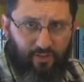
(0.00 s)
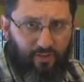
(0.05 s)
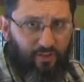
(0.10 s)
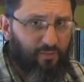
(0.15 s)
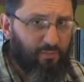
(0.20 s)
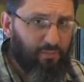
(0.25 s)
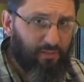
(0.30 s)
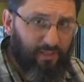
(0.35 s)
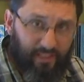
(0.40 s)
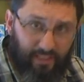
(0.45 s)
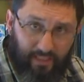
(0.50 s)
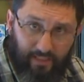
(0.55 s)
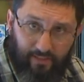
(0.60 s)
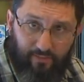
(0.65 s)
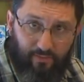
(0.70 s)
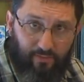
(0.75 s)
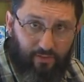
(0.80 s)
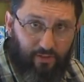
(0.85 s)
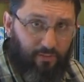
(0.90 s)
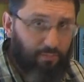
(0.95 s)
It's just
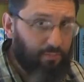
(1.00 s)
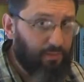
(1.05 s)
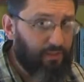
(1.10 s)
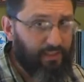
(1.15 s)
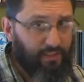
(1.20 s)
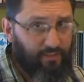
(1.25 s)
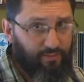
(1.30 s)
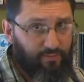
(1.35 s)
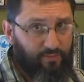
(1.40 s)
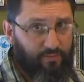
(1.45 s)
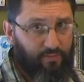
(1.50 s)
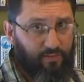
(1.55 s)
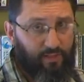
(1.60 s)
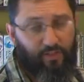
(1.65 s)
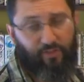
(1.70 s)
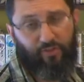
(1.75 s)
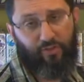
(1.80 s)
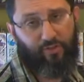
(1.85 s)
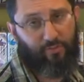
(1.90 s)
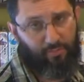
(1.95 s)
belief, just belief.
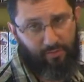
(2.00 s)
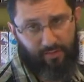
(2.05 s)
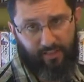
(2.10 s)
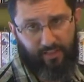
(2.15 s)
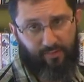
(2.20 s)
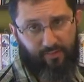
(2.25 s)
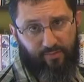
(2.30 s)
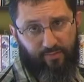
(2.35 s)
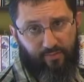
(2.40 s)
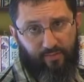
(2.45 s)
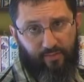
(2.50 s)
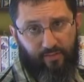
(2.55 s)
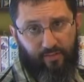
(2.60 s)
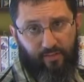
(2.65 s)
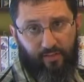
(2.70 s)
It's just belief.